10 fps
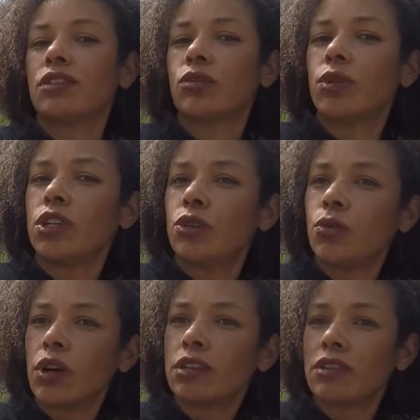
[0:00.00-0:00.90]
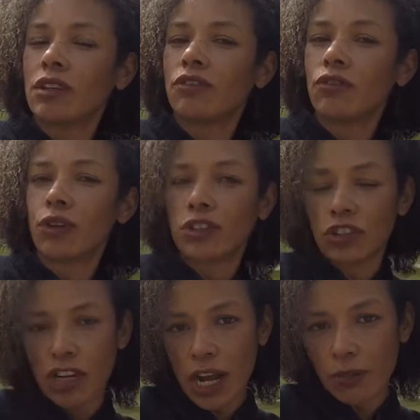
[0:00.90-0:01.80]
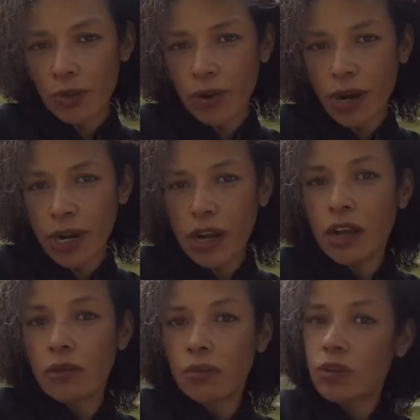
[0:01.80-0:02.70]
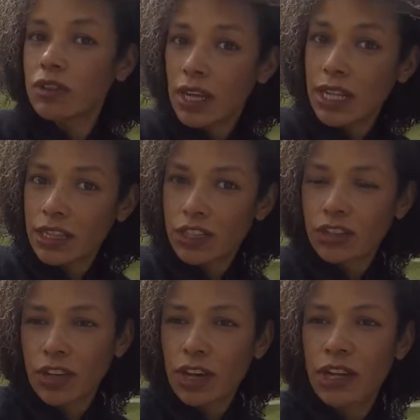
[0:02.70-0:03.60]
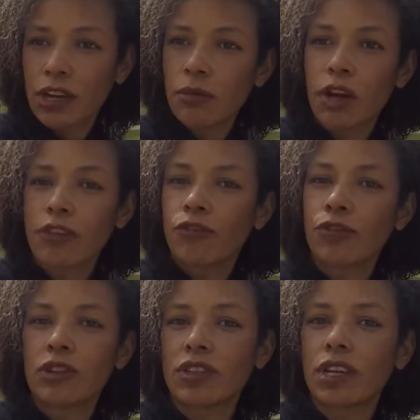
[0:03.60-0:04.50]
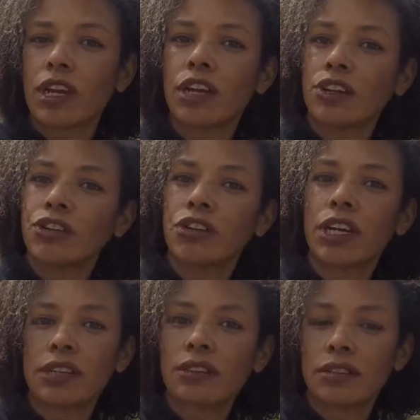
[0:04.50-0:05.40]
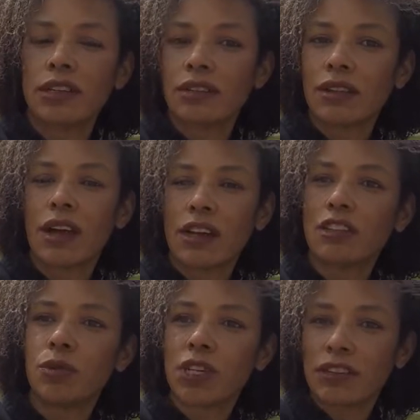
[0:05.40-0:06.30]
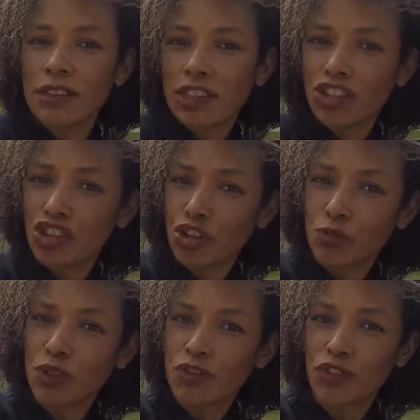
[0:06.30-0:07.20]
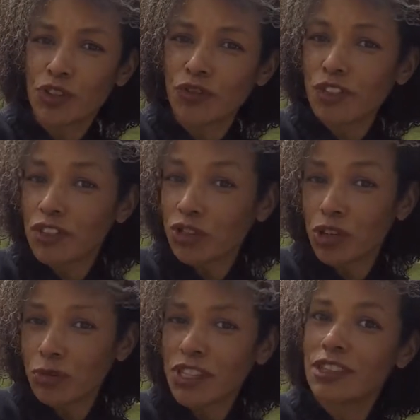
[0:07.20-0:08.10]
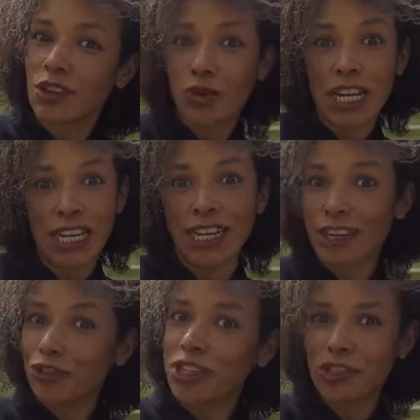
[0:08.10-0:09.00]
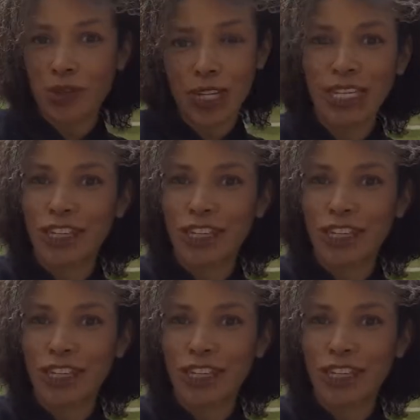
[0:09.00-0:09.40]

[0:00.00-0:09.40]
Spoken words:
So when you want to enforce your copyright, most likely you're talking about enforcing it under United States laws, because in the terms of service agreements that we click agree to